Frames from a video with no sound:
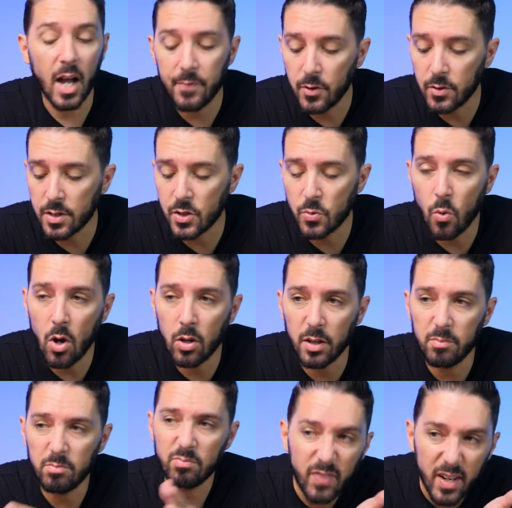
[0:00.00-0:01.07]
I've used this
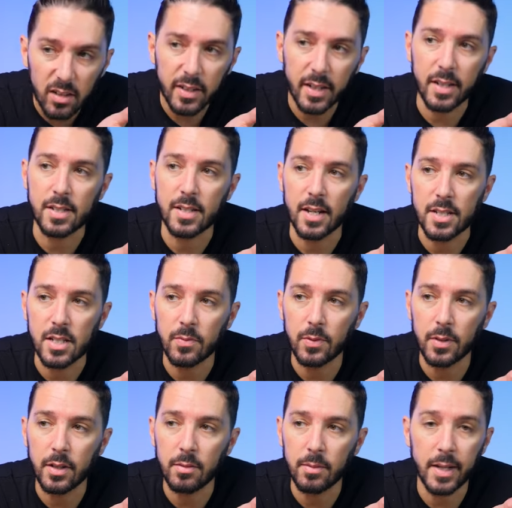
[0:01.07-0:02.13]
wallet fairly
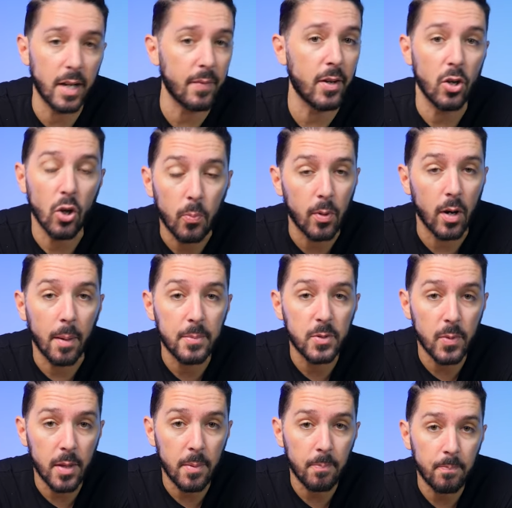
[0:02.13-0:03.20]
extensively, and I've had no problems
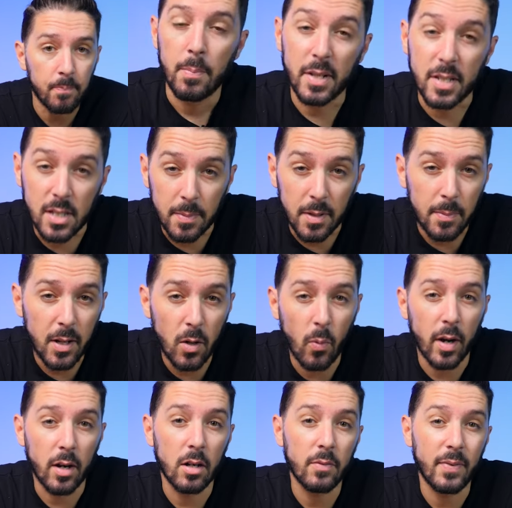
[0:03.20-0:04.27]
with it. But it's something to be
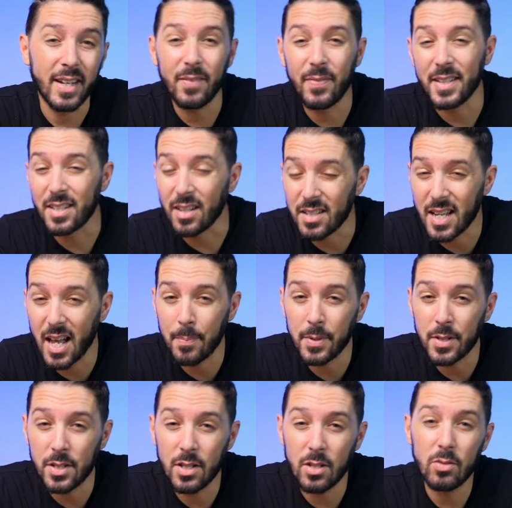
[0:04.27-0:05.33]
aware of, and if that does
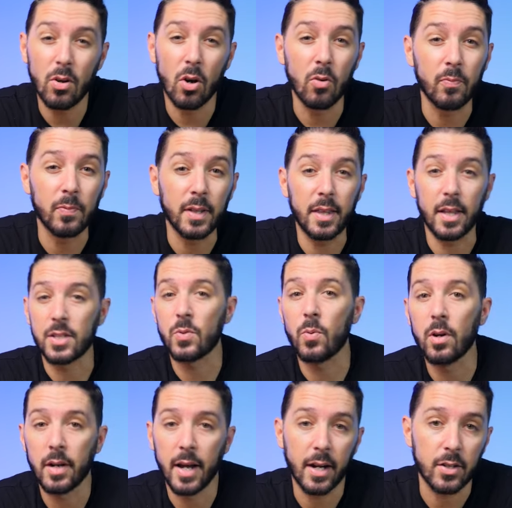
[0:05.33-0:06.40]
happen to you, hopefully that's
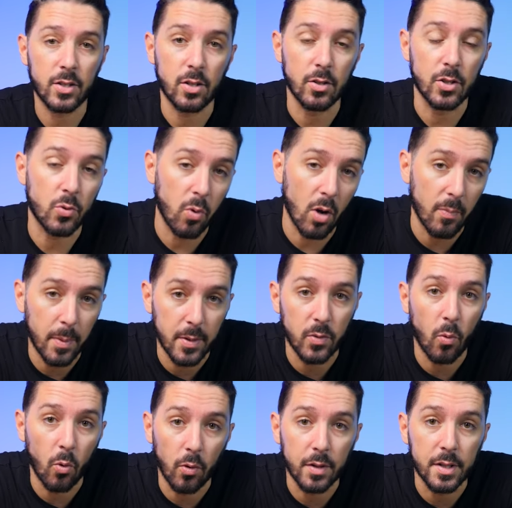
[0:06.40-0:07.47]
where Ekster's 12-month
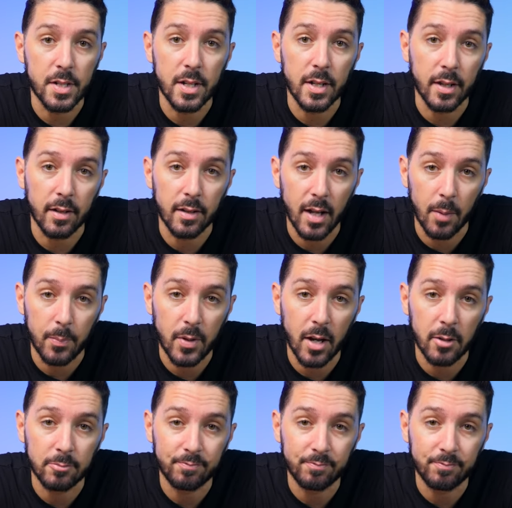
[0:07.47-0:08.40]
warranty can help you out.